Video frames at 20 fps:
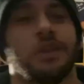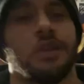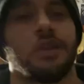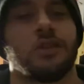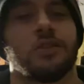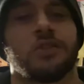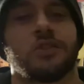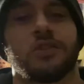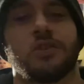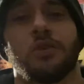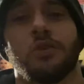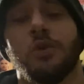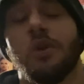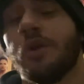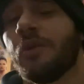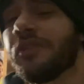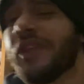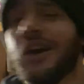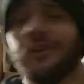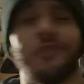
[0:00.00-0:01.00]
So,
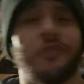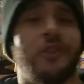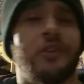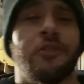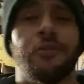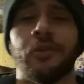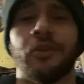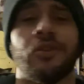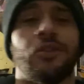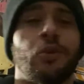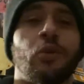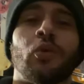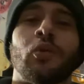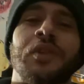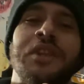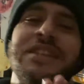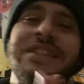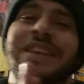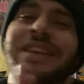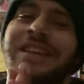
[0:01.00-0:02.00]
without further ado,
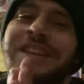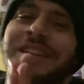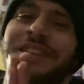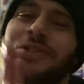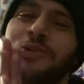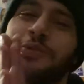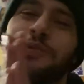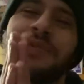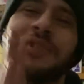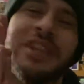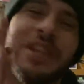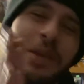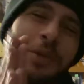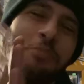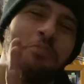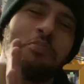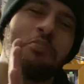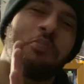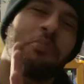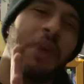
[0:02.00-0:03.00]
let's get into the
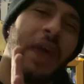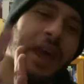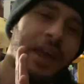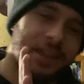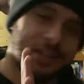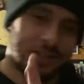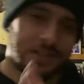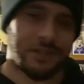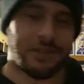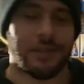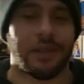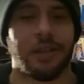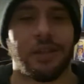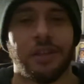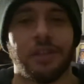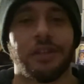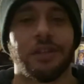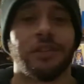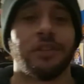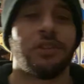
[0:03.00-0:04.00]
best
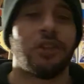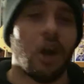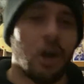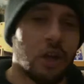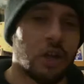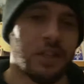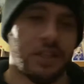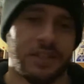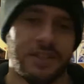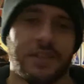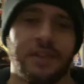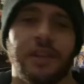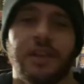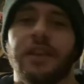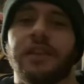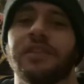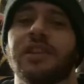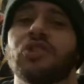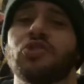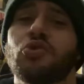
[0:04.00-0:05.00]
dunks
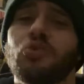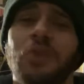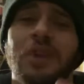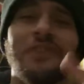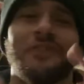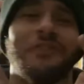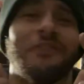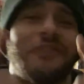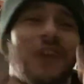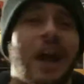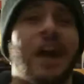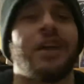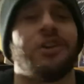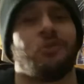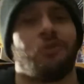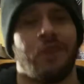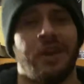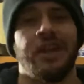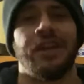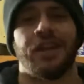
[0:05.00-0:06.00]
that you can find
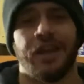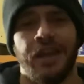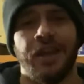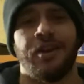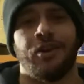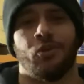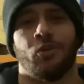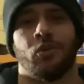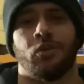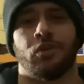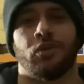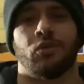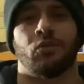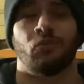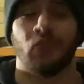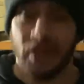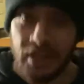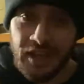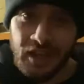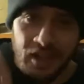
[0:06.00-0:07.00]
right now.
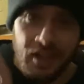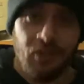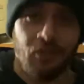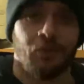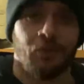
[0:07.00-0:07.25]
Right now.